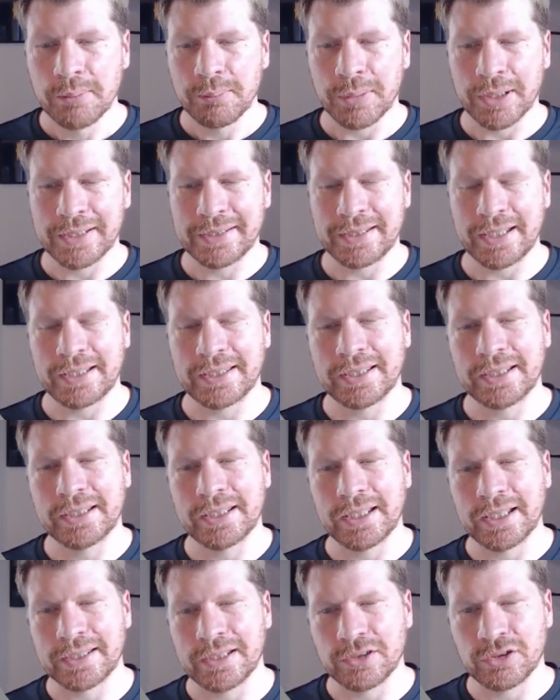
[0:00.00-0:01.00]
by setting
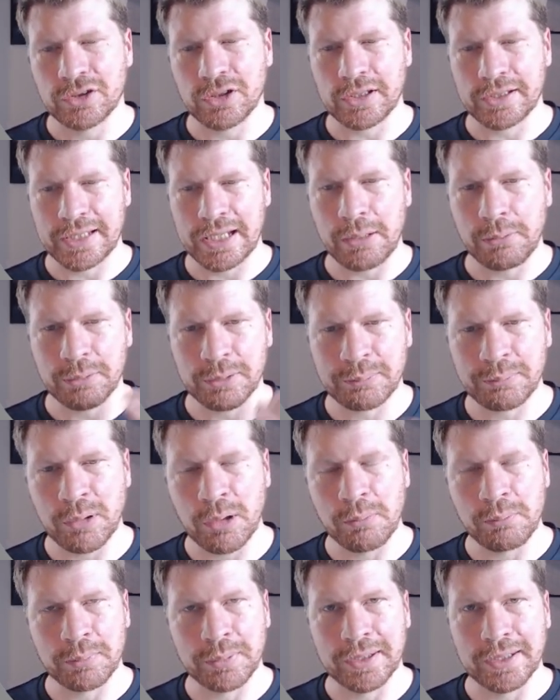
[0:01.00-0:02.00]
this, it just helps
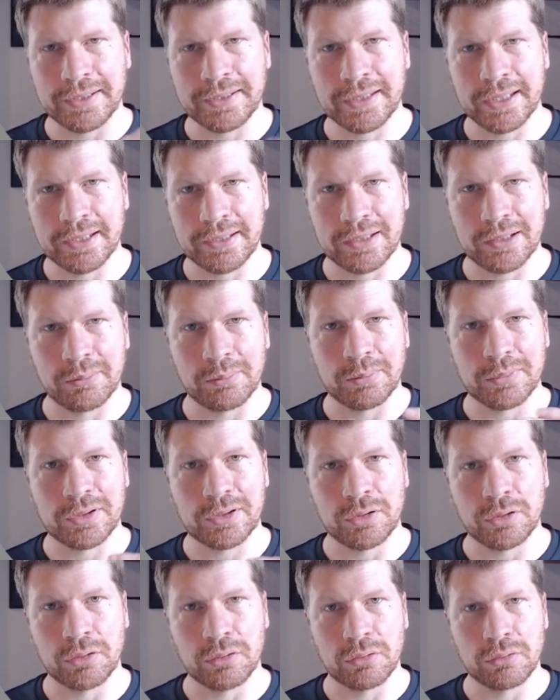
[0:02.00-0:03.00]
prompt the system
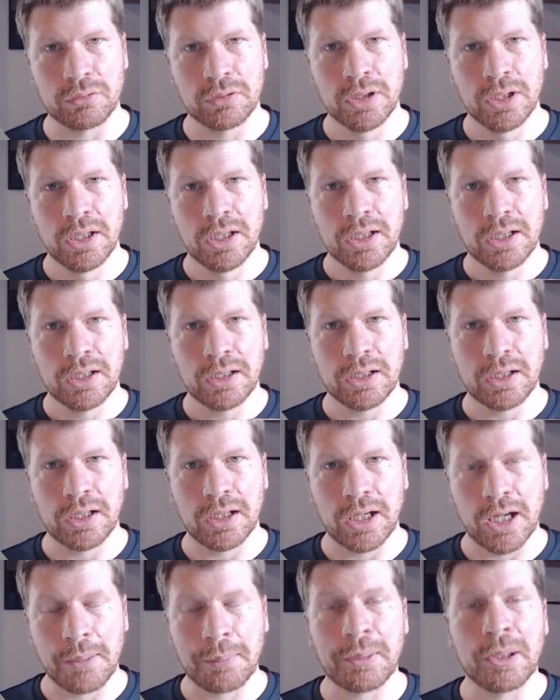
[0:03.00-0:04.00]
to
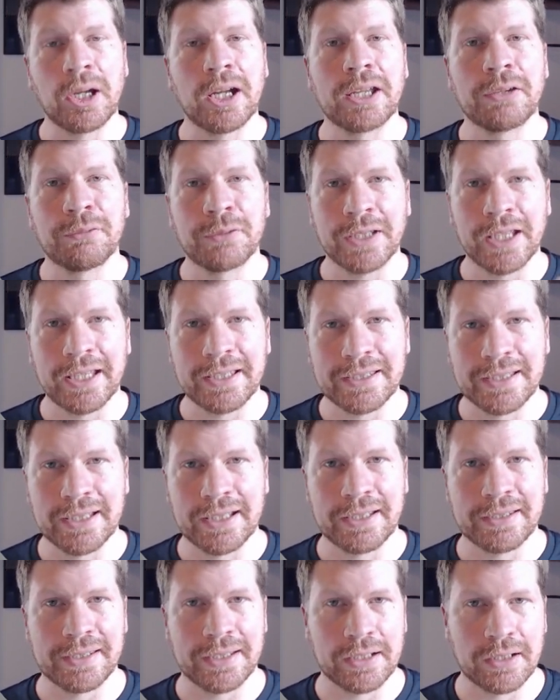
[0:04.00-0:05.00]
apply VAT
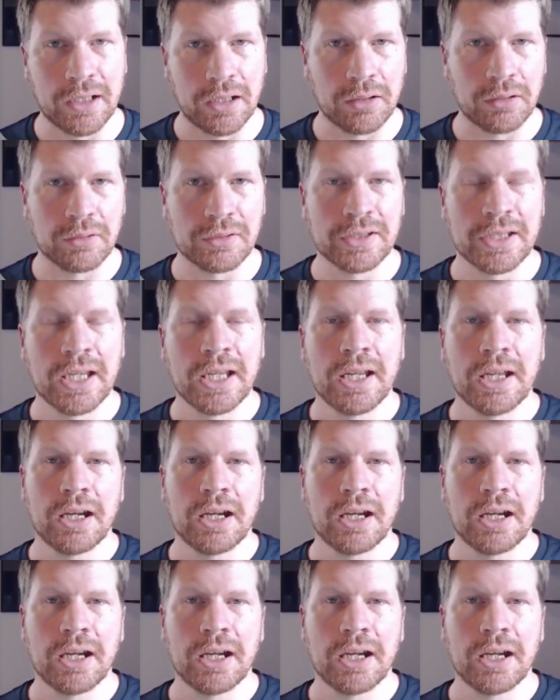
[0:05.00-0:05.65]
as it goes.